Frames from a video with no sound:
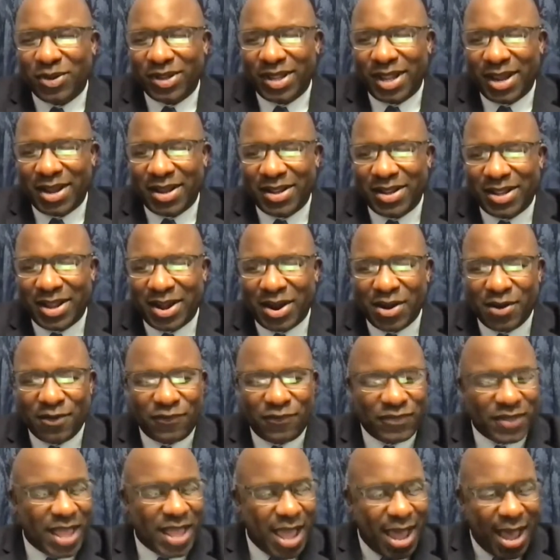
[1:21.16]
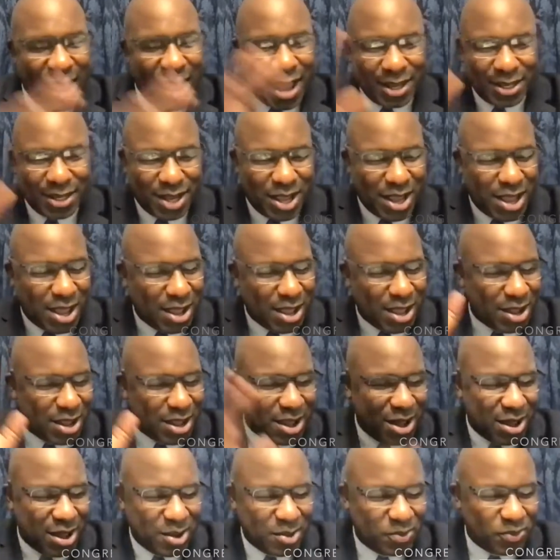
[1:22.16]
there are flags
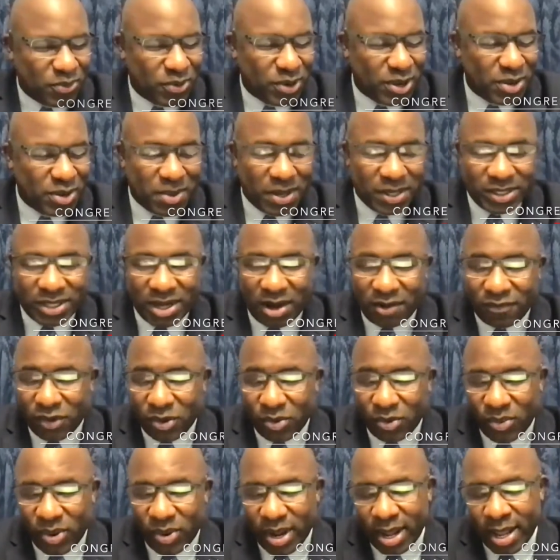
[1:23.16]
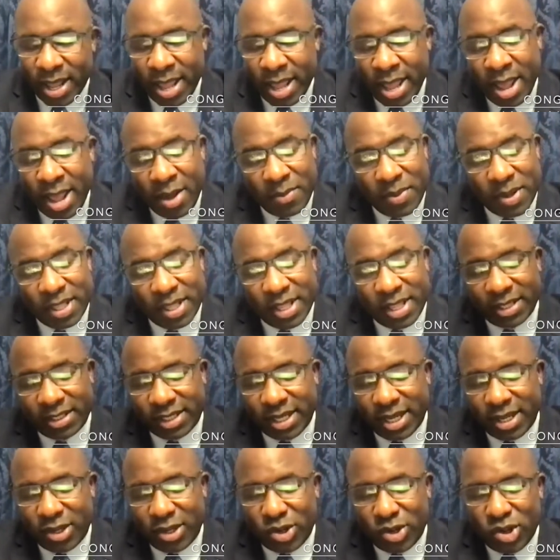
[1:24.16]
pretty much everywhere. But
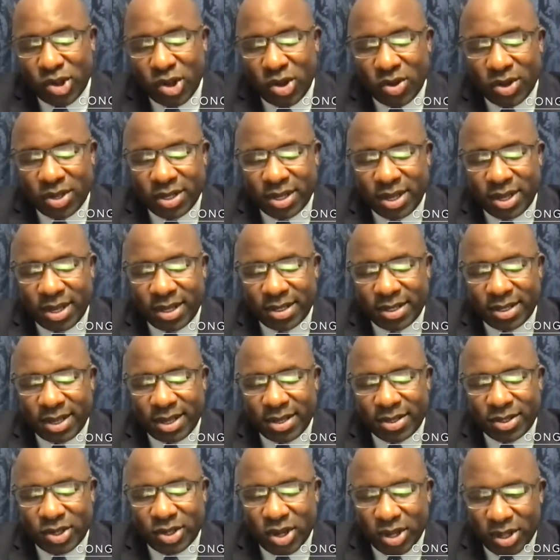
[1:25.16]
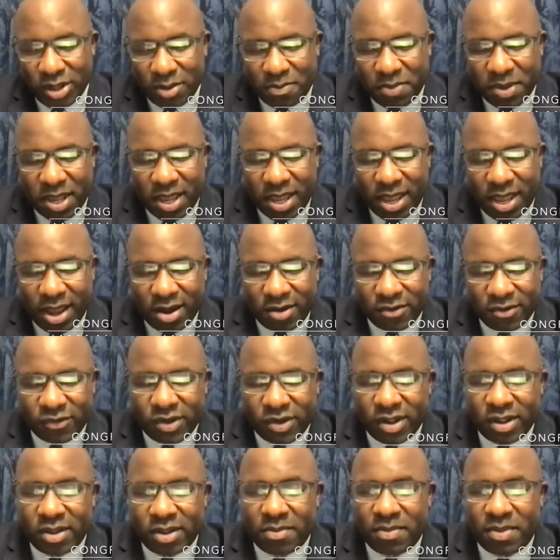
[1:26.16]
listen, you know, it's good to be here. It's
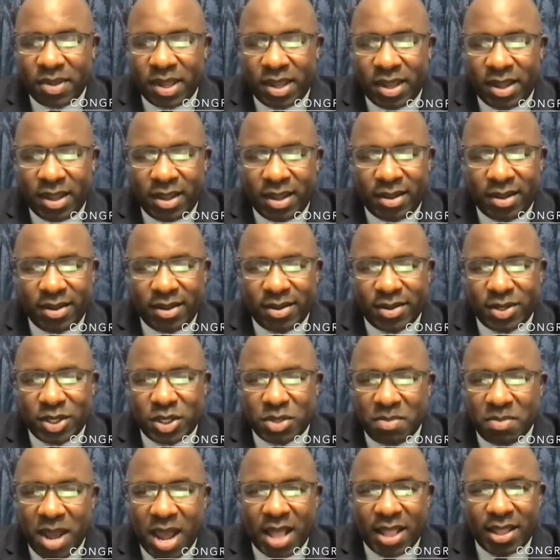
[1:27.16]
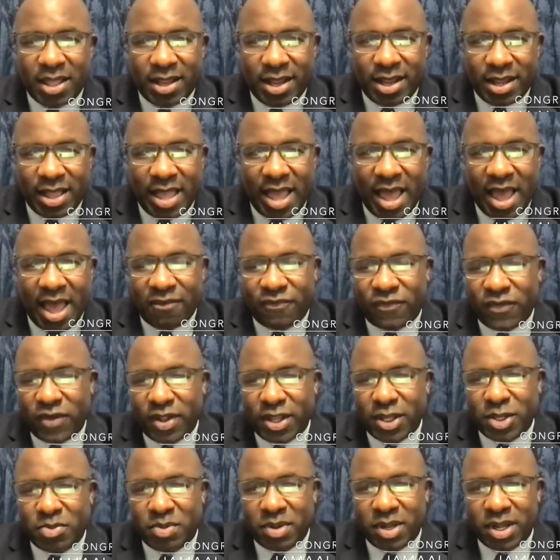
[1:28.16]
good to be smiling and
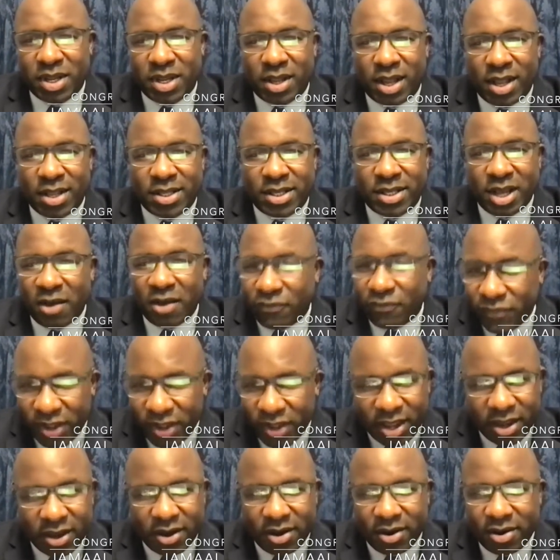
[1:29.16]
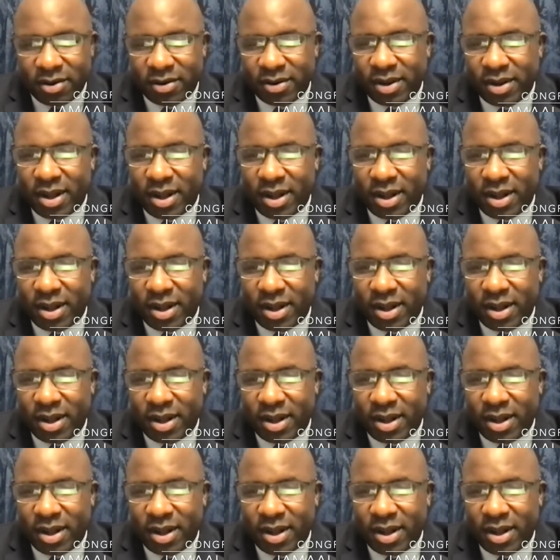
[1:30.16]
laughing. It's been a tough year